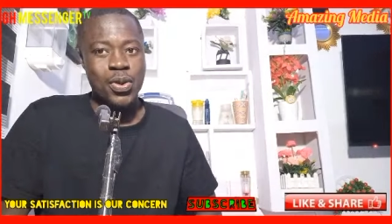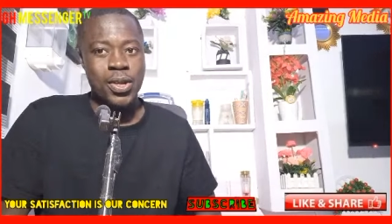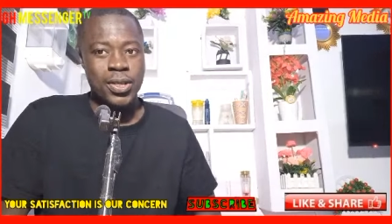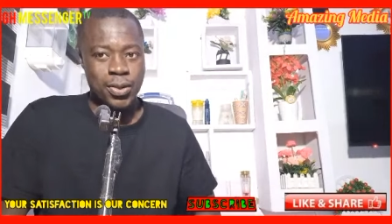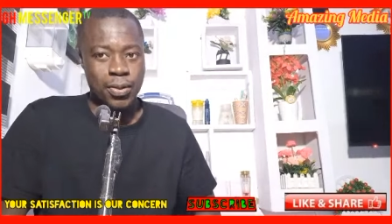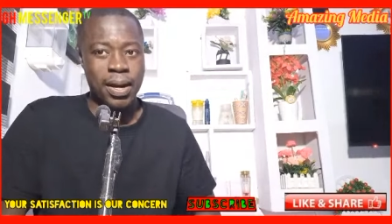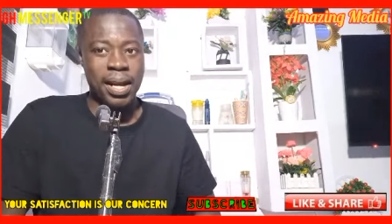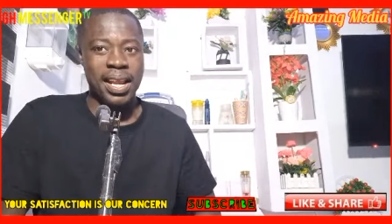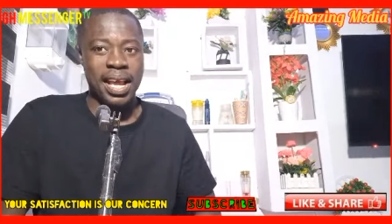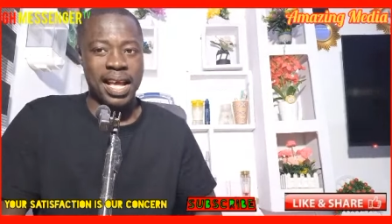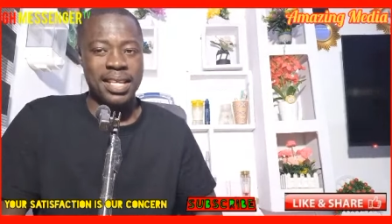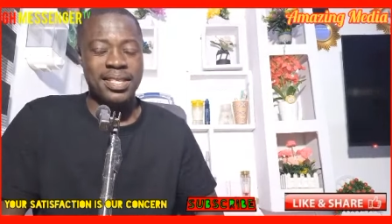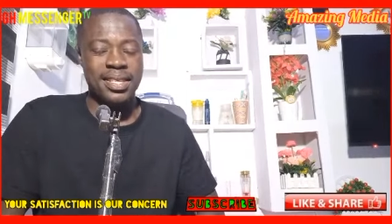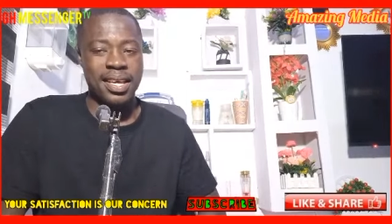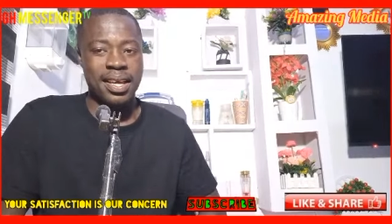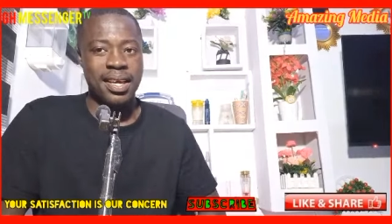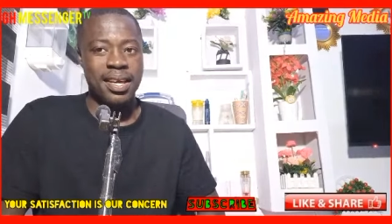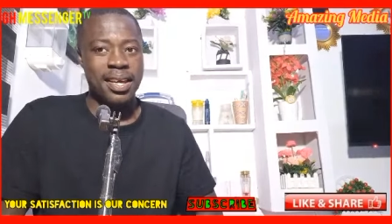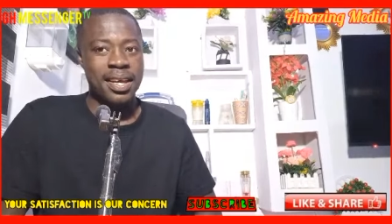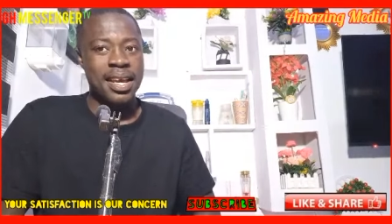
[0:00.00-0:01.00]
So what I
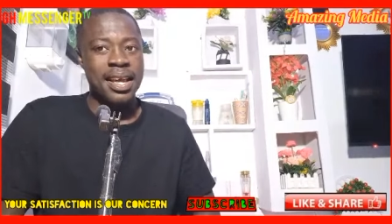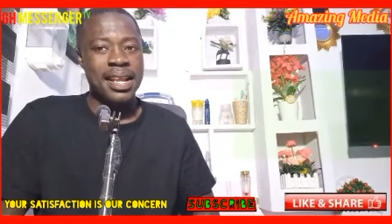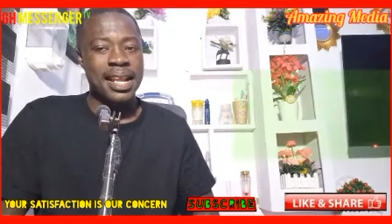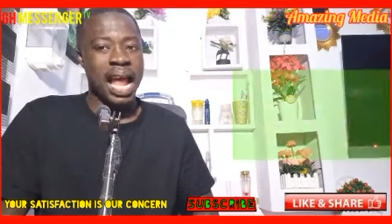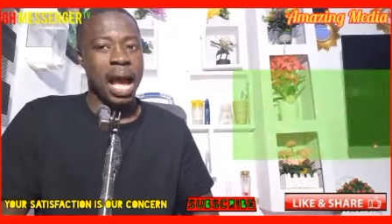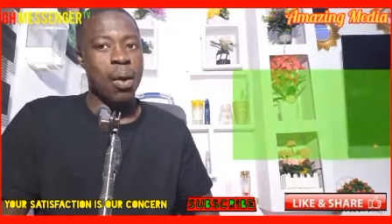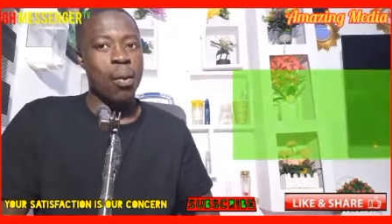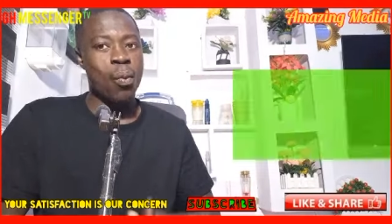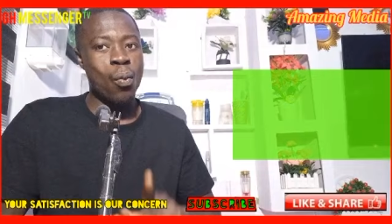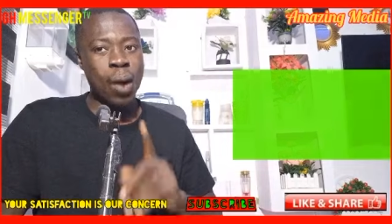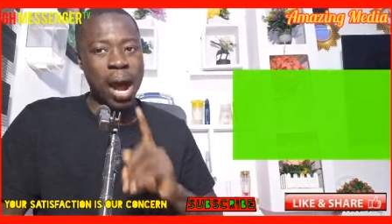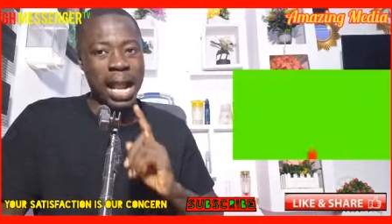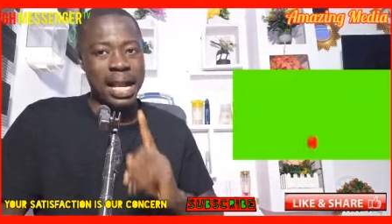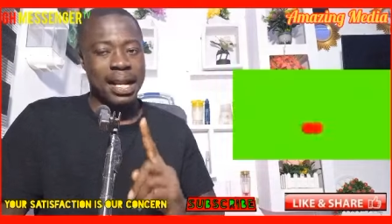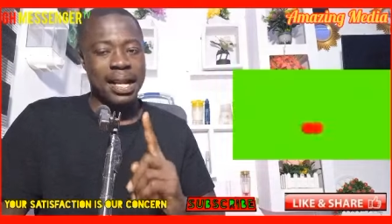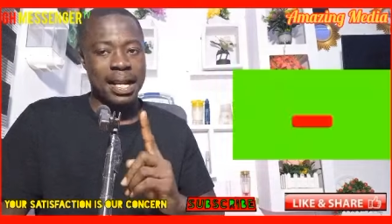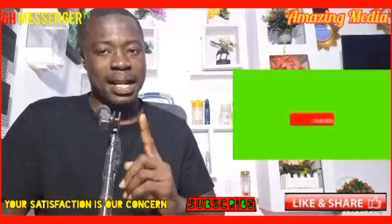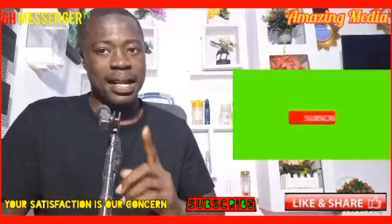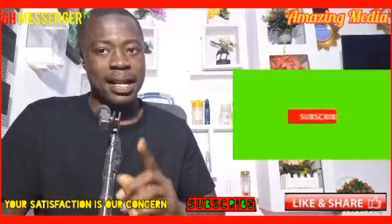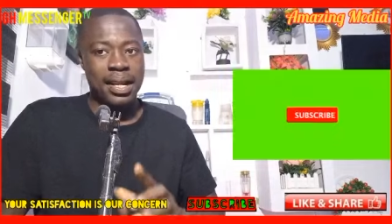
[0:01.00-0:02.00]
say. Now
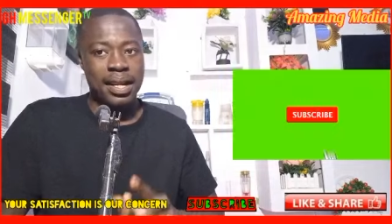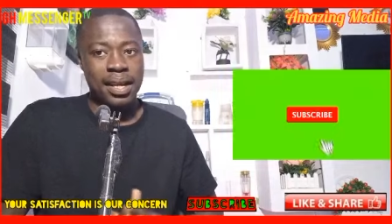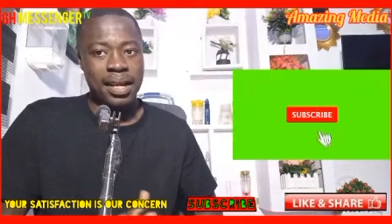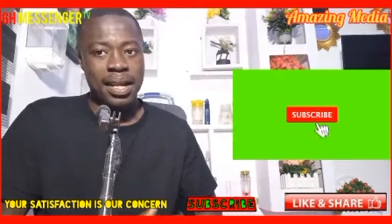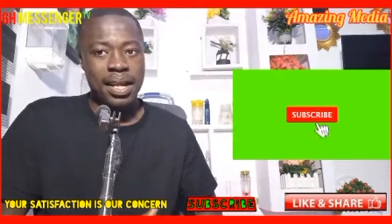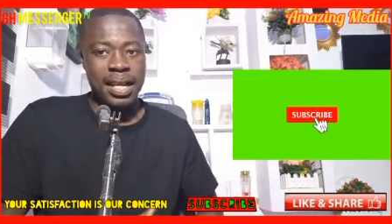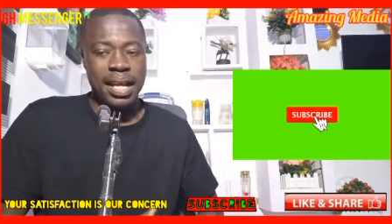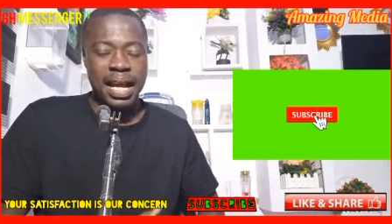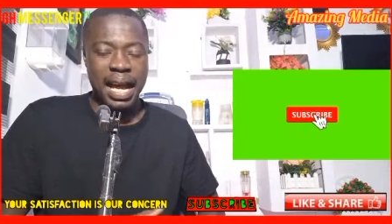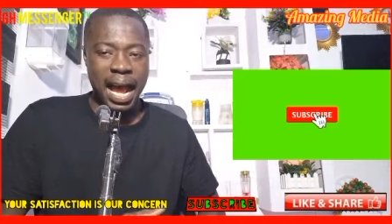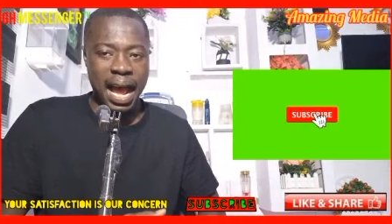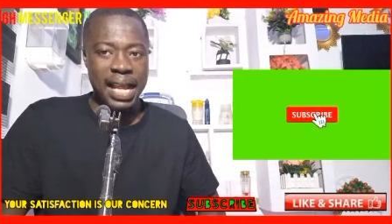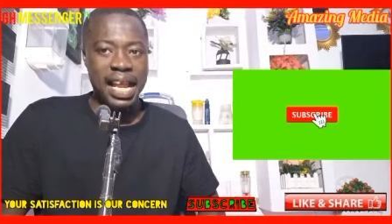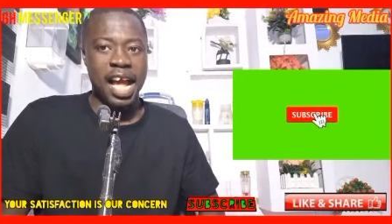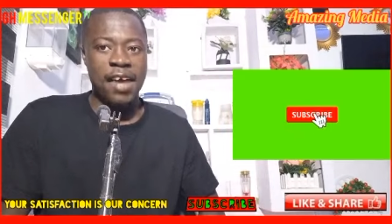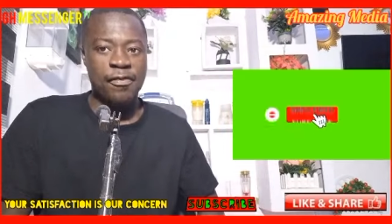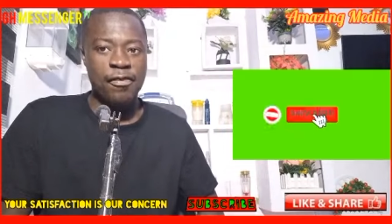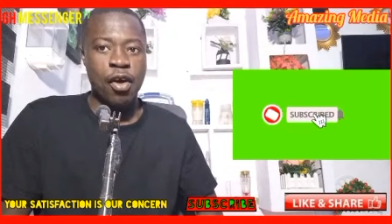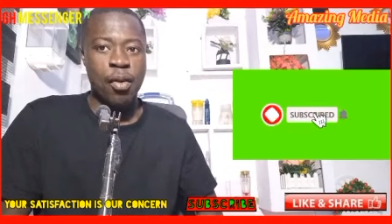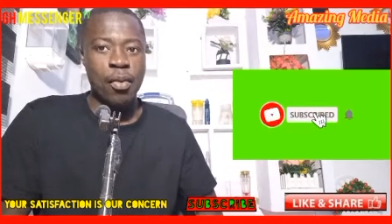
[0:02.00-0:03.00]
one ah
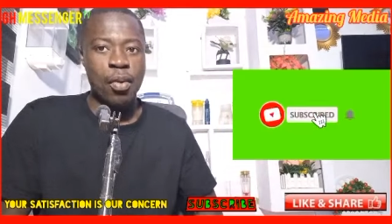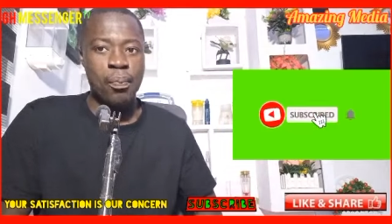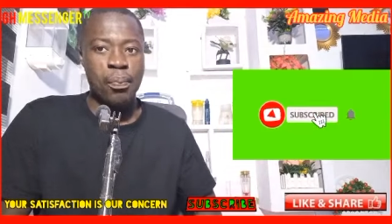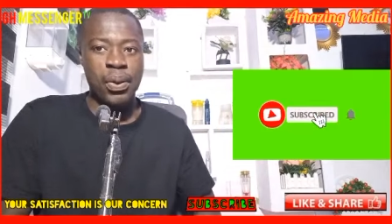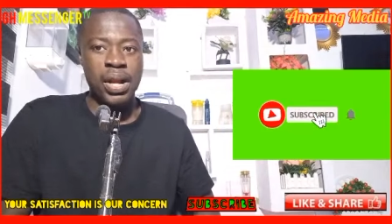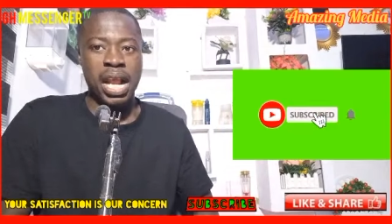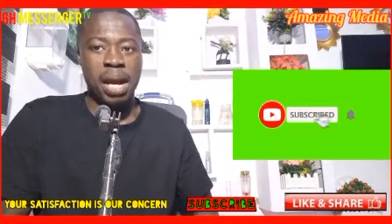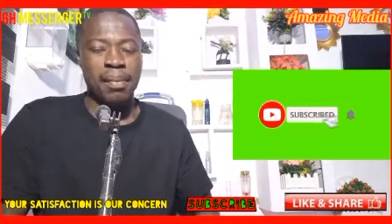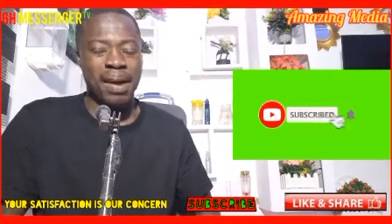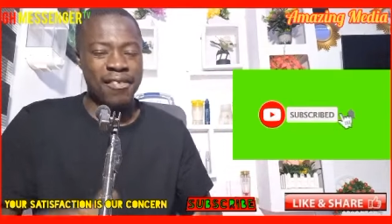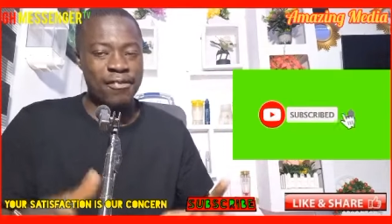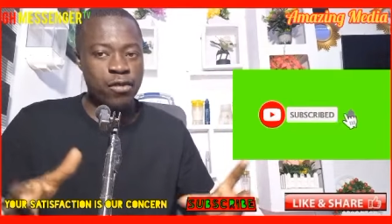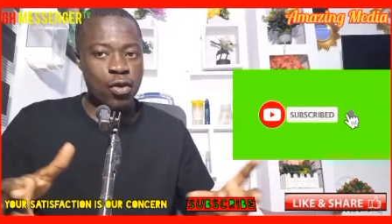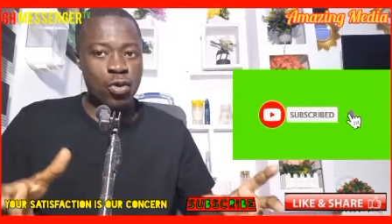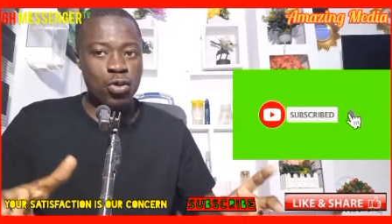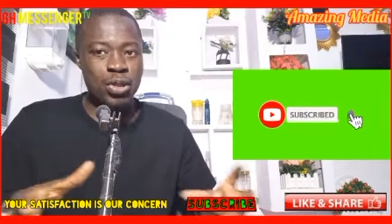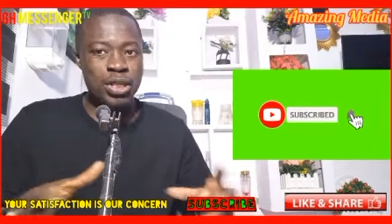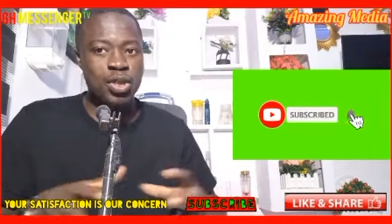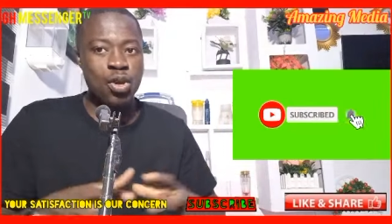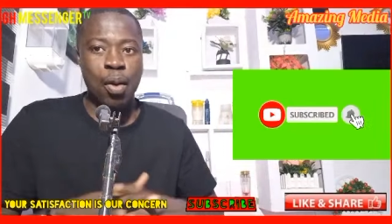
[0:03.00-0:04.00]
ya form mpo na
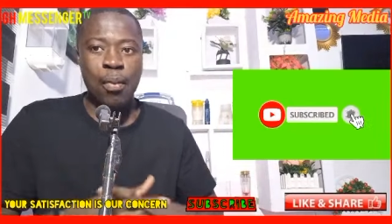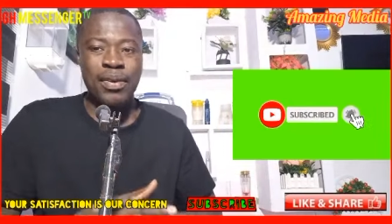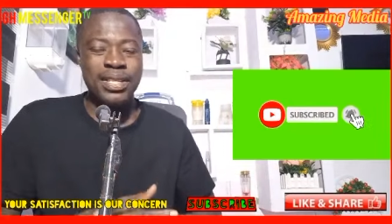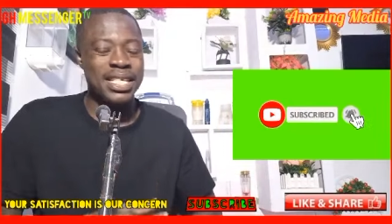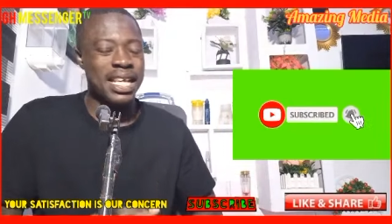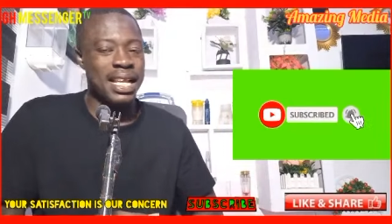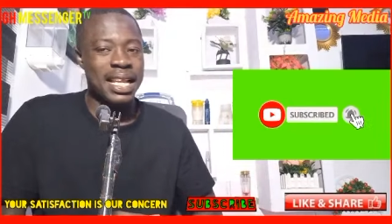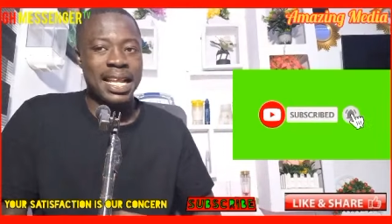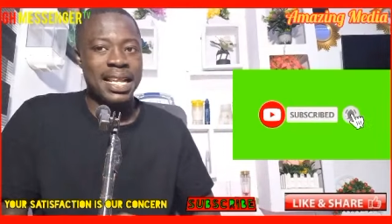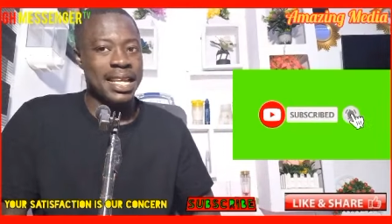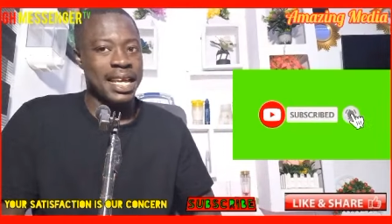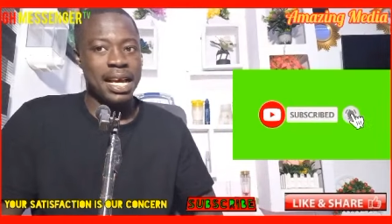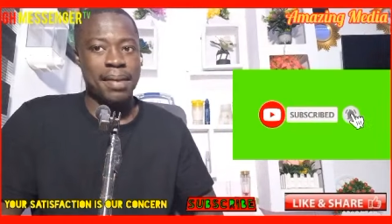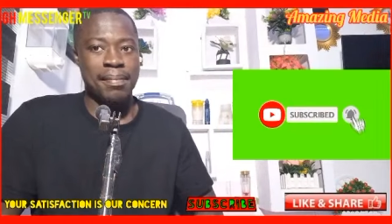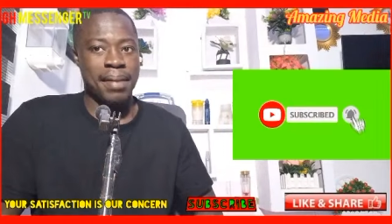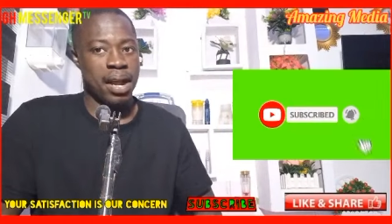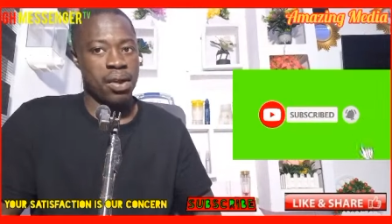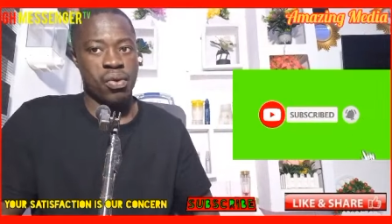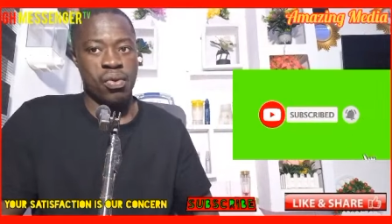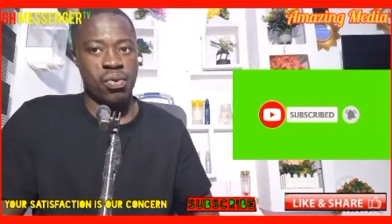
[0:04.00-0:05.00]
manfo sun se omo salary ye
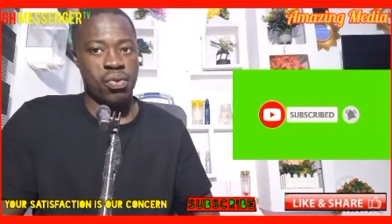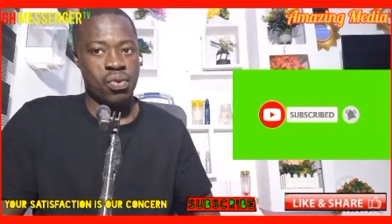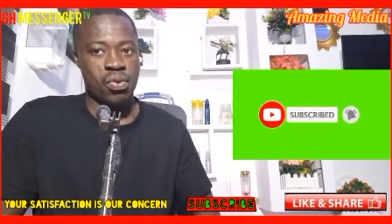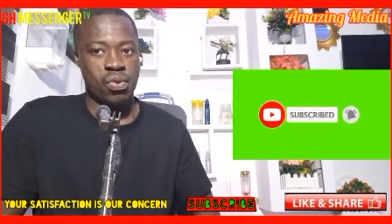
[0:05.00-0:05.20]
man.